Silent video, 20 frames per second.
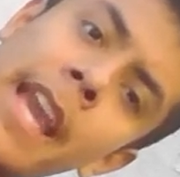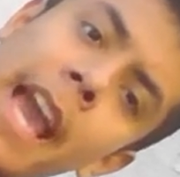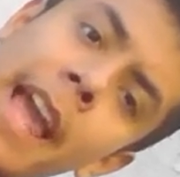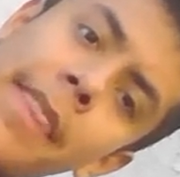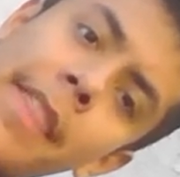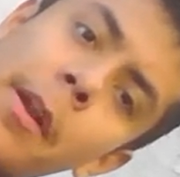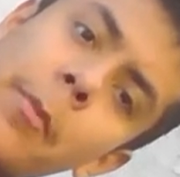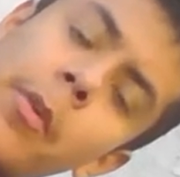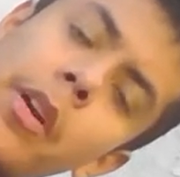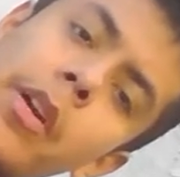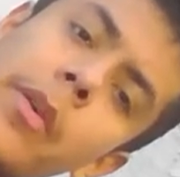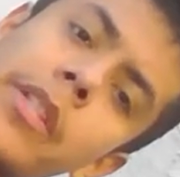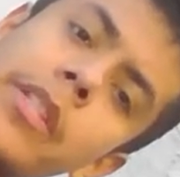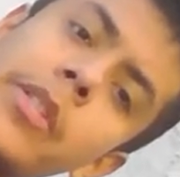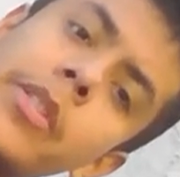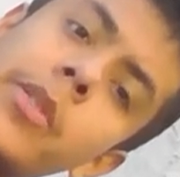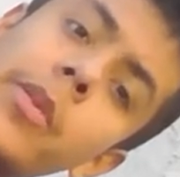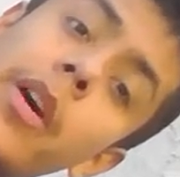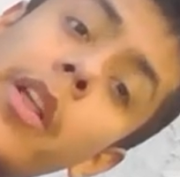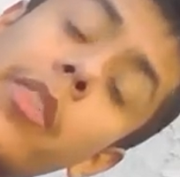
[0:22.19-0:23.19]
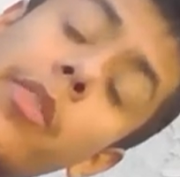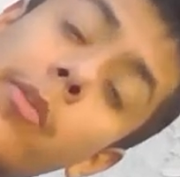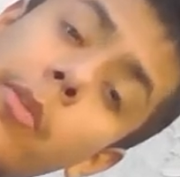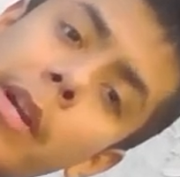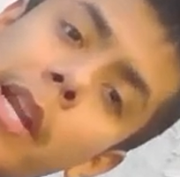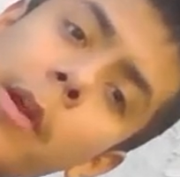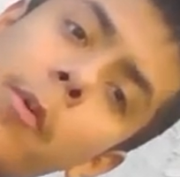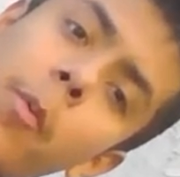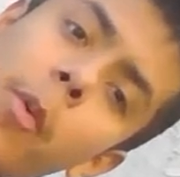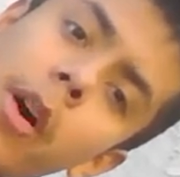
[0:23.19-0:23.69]
And then we're going to do a
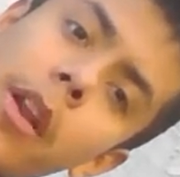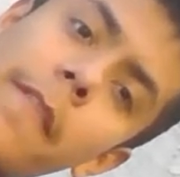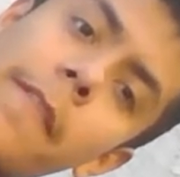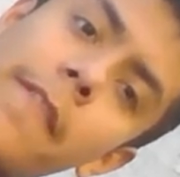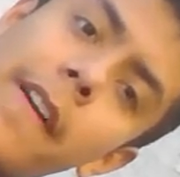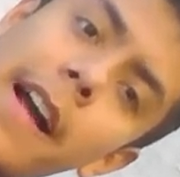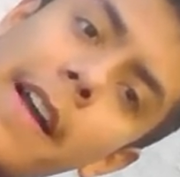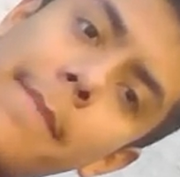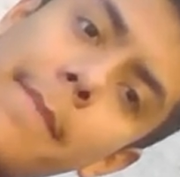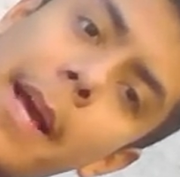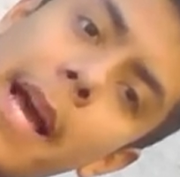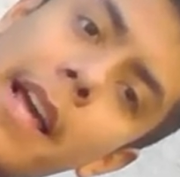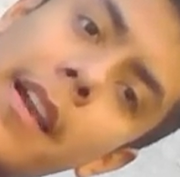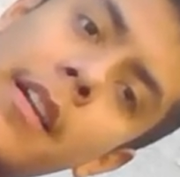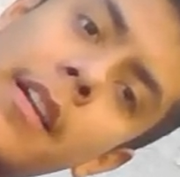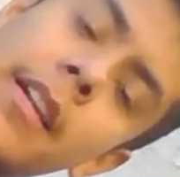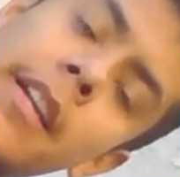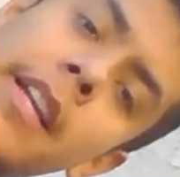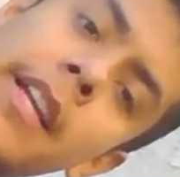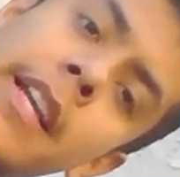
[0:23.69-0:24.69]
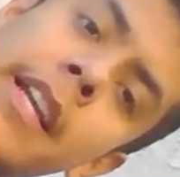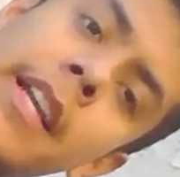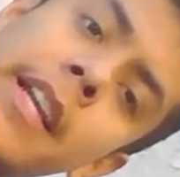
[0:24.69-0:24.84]
3-1-5 pattern.